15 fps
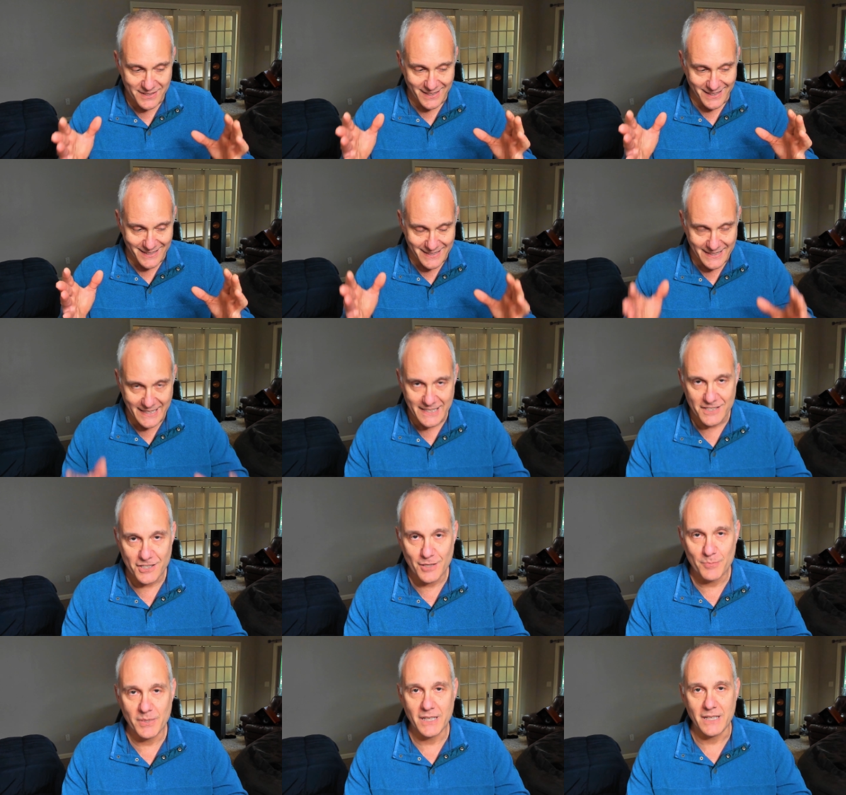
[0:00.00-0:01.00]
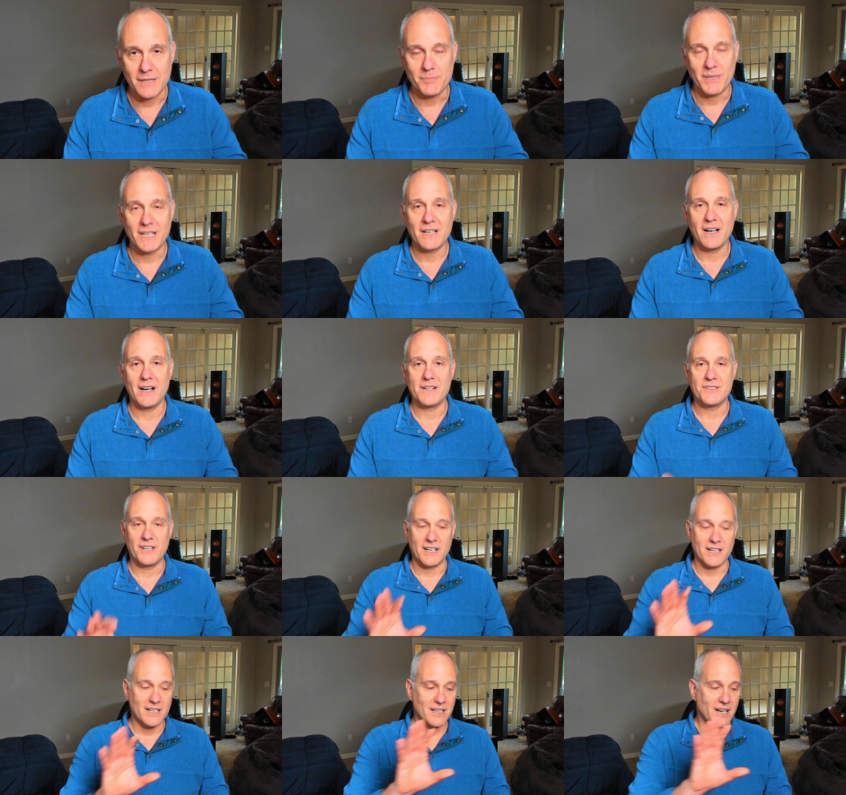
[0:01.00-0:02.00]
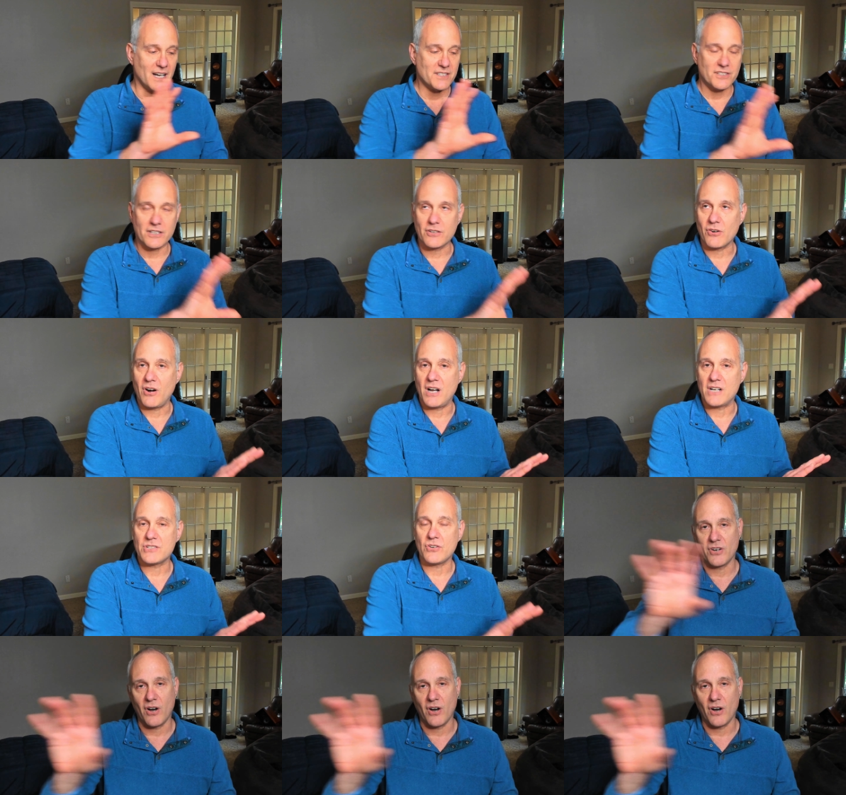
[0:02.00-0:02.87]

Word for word: it needs to be because it cuts across